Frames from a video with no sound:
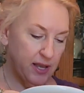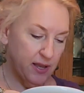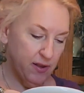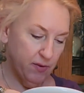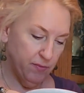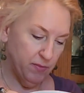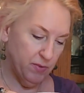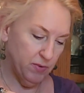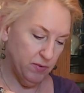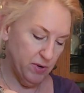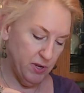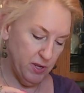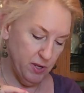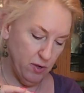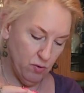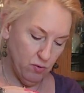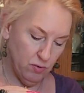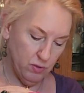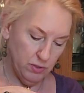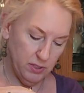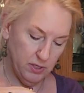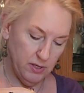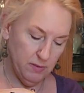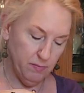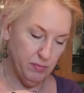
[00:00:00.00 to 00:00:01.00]
and when I
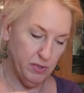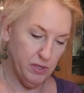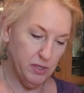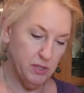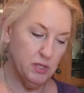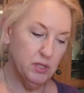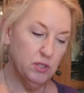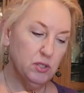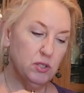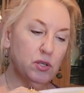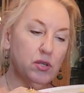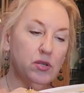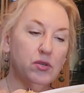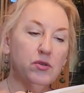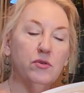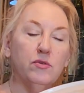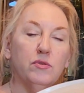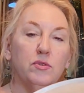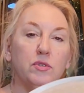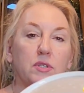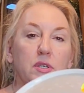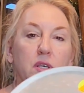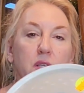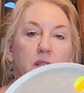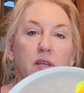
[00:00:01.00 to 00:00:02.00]
hold it up like this, can you
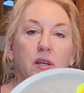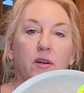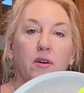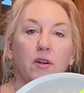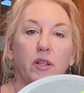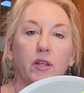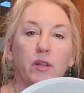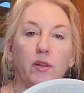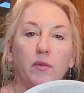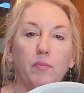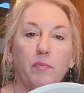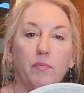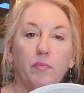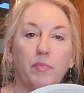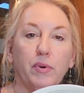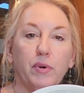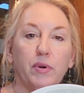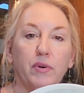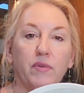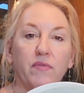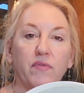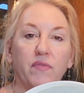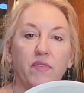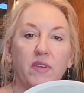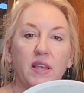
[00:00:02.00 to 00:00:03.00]
see their little
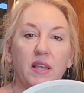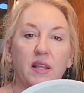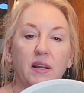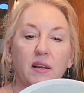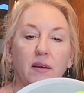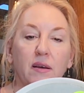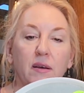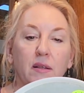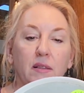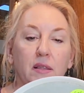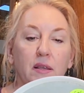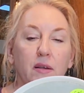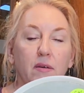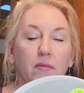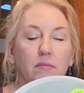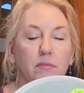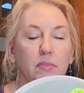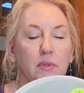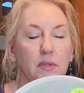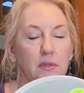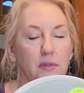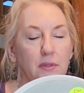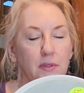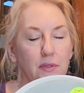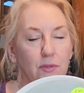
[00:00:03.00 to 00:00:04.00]
bird feet on there?
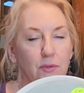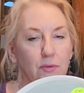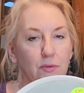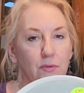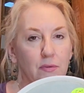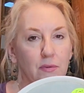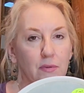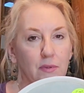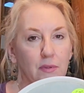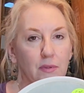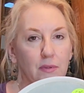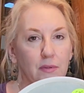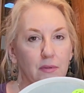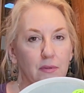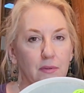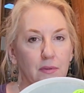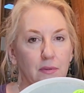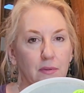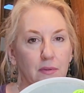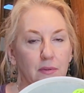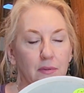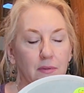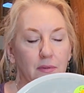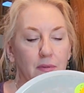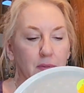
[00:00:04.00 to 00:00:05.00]
It's so
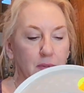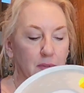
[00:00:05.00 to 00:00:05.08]
cute.